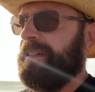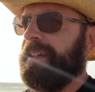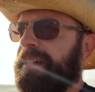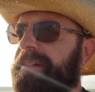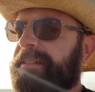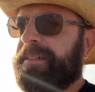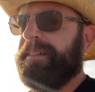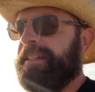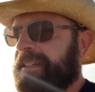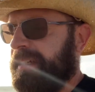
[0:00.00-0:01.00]
you know,
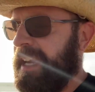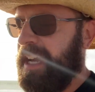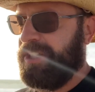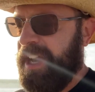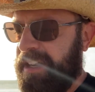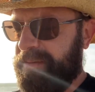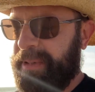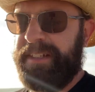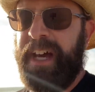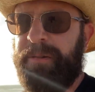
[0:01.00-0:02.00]
cash out and
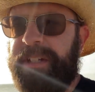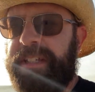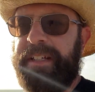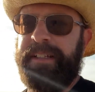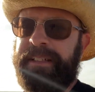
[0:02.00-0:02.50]
be done with it.